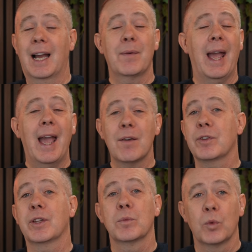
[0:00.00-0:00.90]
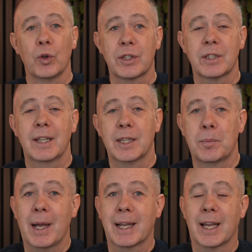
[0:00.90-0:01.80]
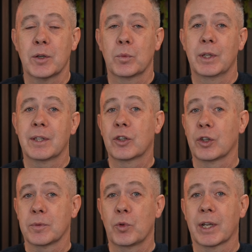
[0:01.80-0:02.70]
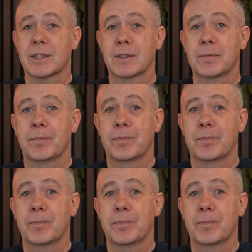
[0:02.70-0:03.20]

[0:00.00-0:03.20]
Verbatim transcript: how everything works in the back end with Gutenbricks.